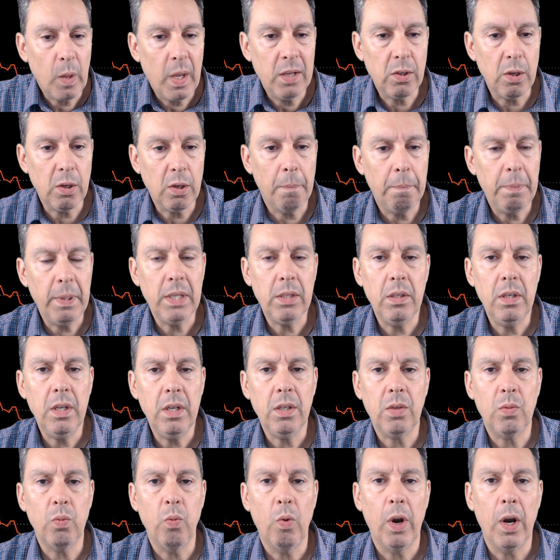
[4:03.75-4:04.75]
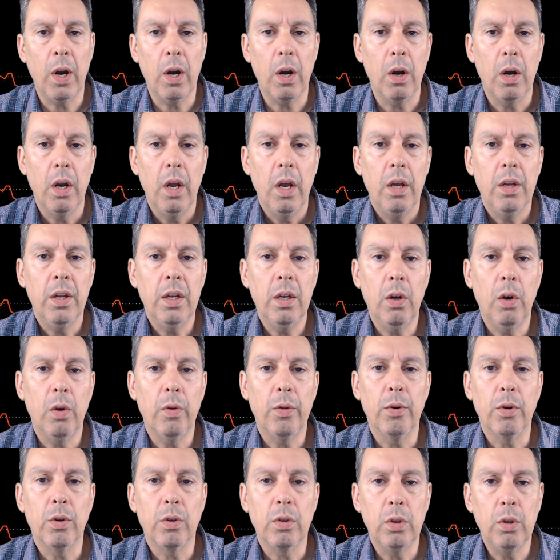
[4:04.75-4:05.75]
It's a business where,
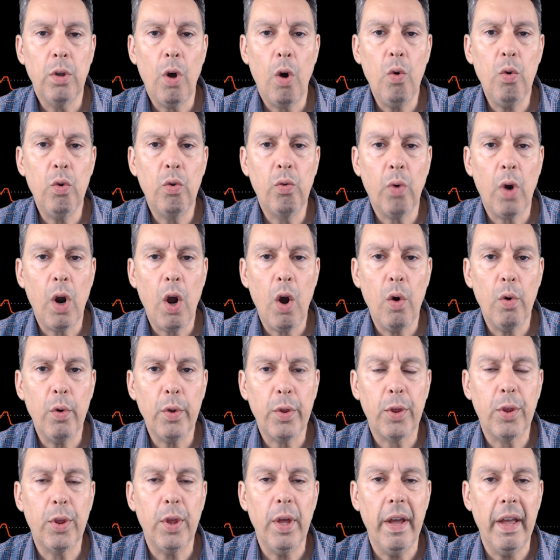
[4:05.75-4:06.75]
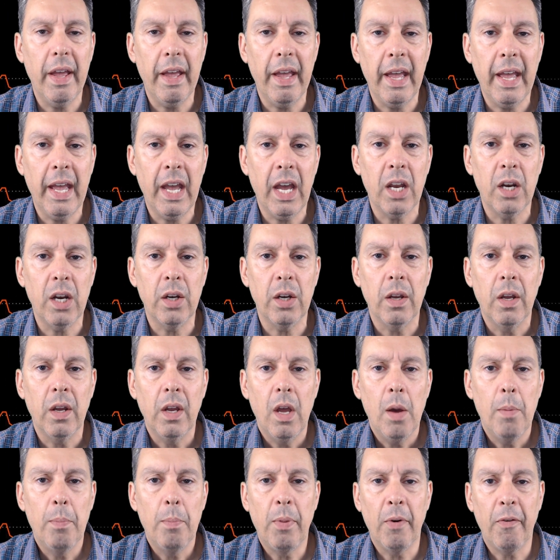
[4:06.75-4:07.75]
there's low growth, and
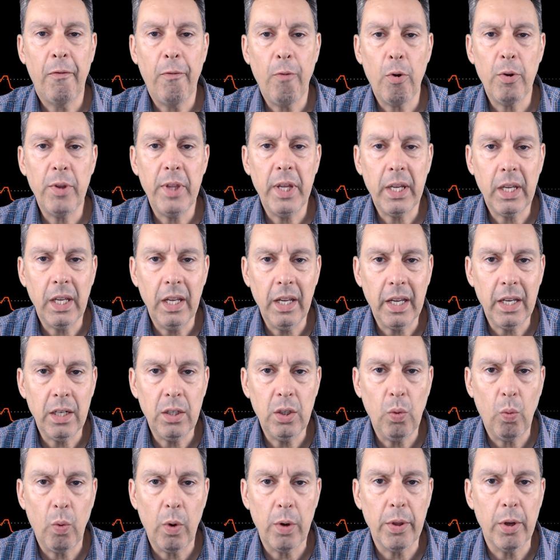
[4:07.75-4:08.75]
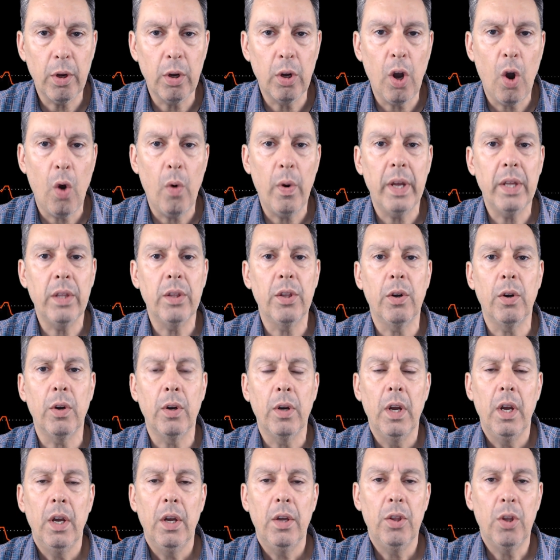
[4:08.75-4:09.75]
before they can get to where they're going,
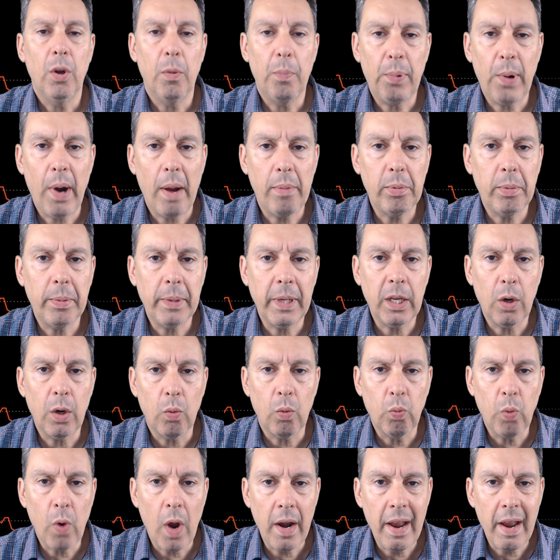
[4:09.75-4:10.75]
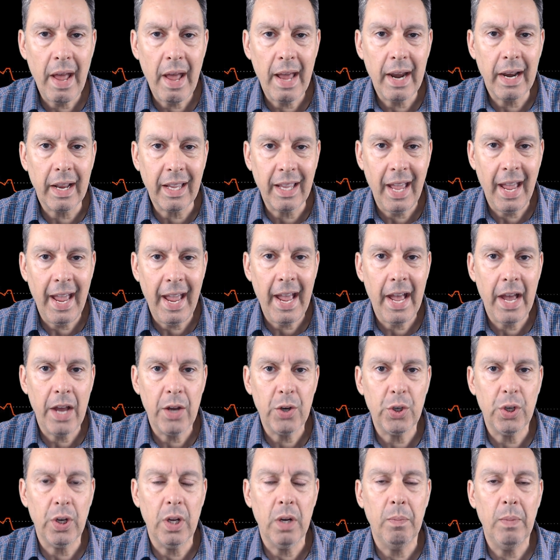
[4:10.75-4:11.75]
they're probably going to run out of
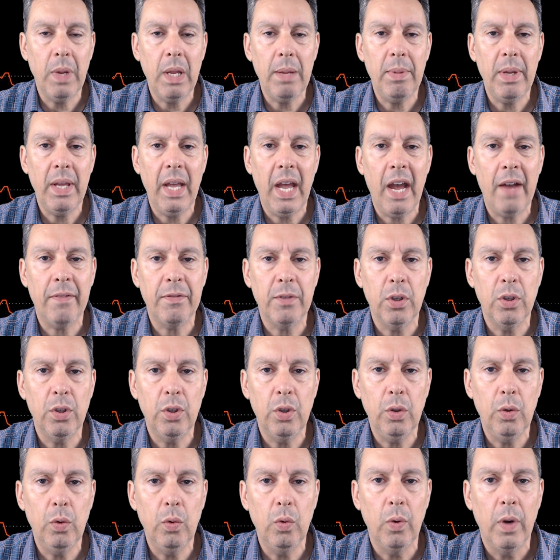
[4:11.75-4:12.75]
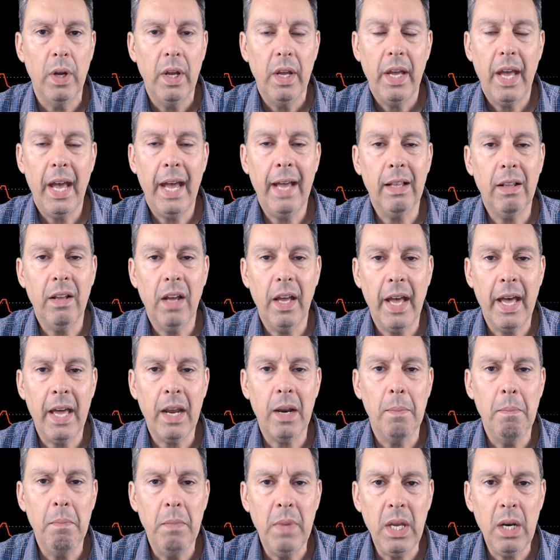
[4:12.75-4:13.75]
cash and maybe have to do, at
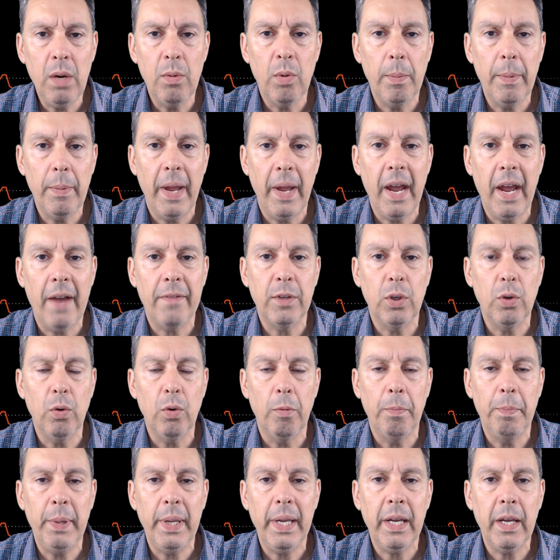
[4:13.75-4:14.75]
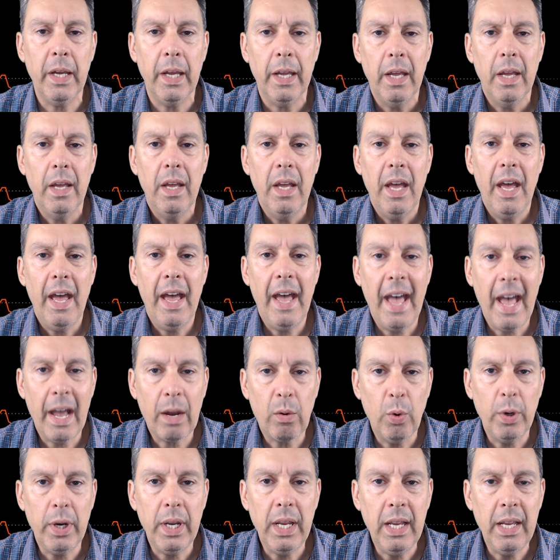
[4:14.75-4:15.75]
a minimum, have to do a big
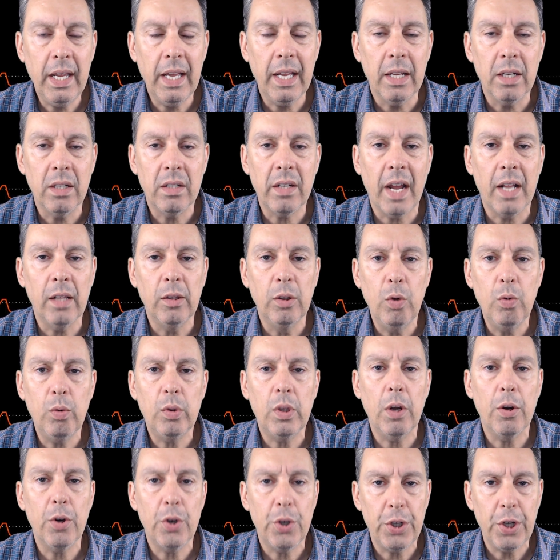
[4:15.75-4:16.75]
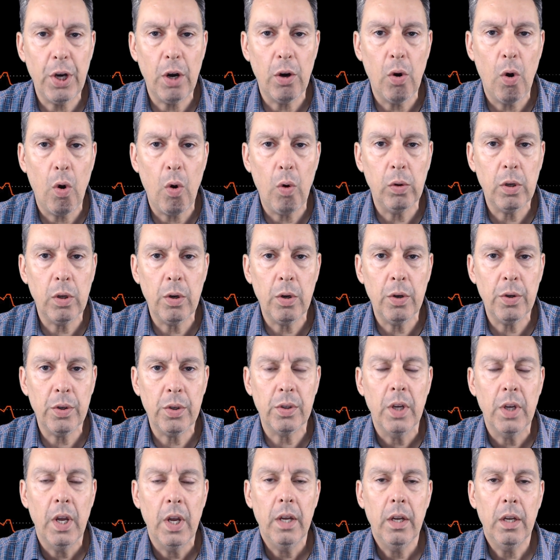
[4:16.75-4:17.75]
equity and dilute their
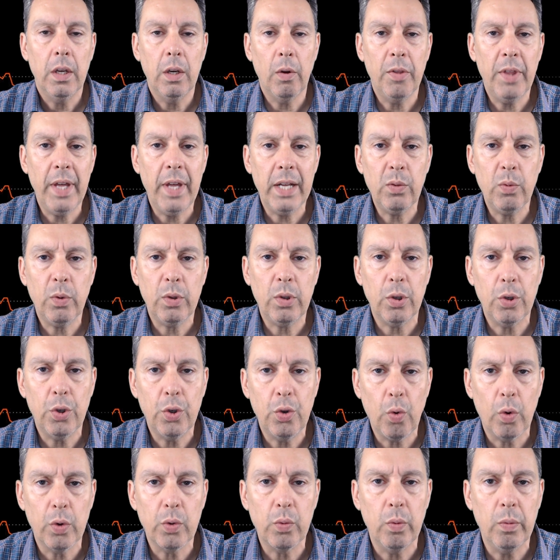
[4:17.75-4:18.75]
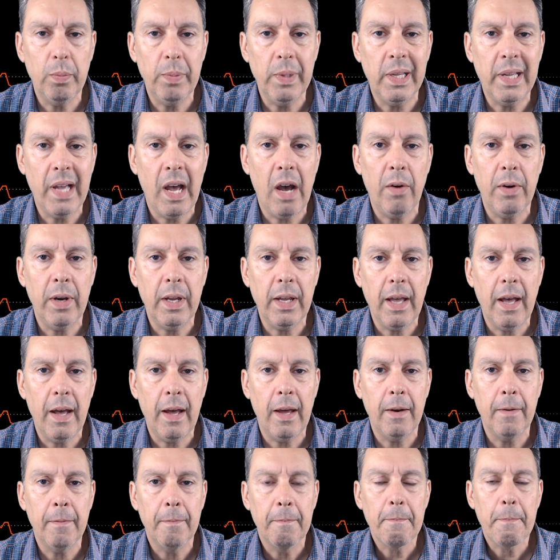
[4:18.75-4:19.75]
shareholders. That's what the shorts would be counting
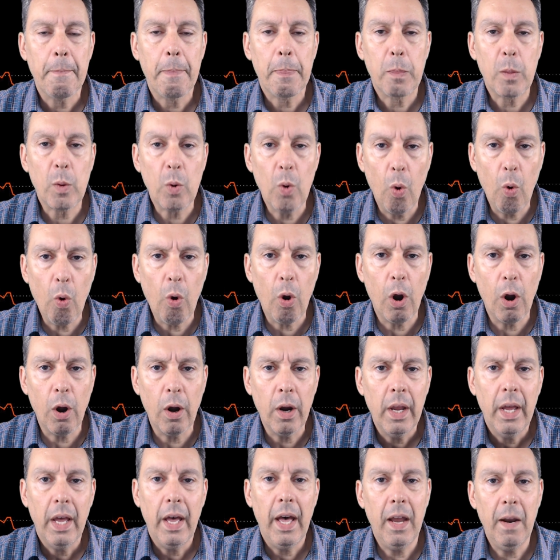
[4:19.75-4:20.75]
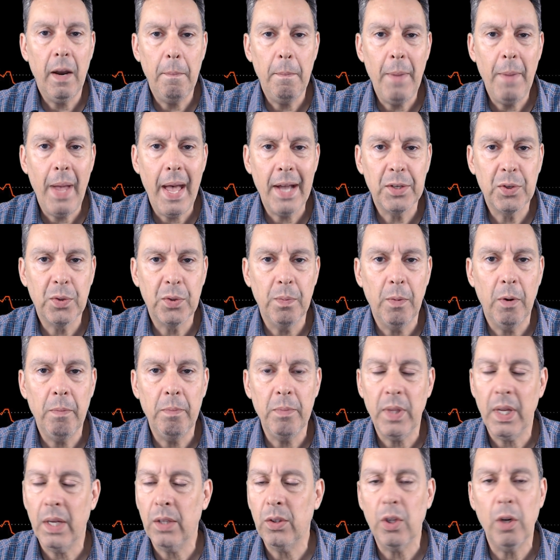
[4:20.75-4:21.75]
on. Or at a
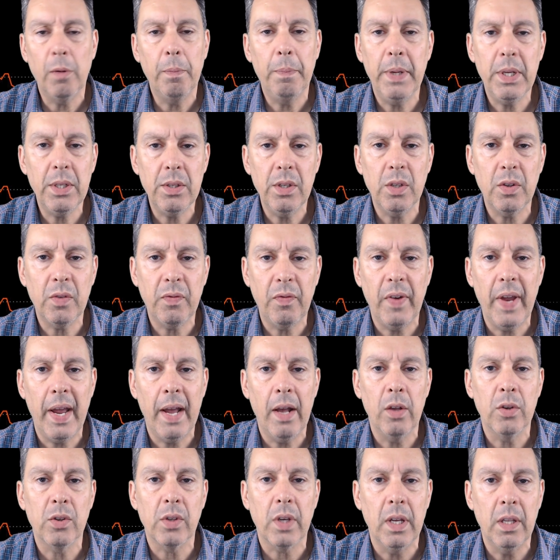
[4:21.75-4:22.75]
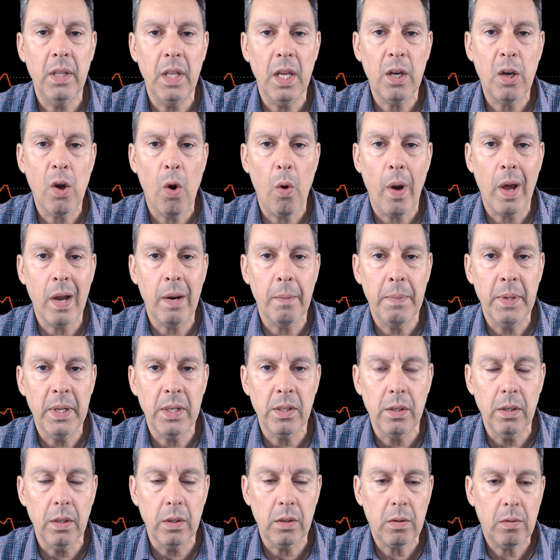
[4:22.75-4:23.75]
maximum, that their business fails and they go out of
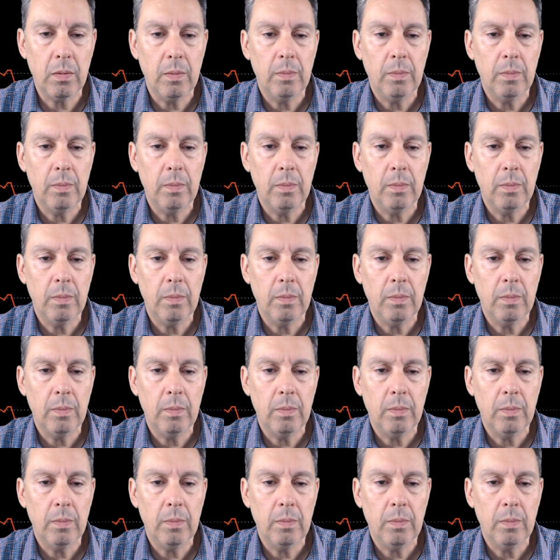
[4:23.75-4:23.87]
business.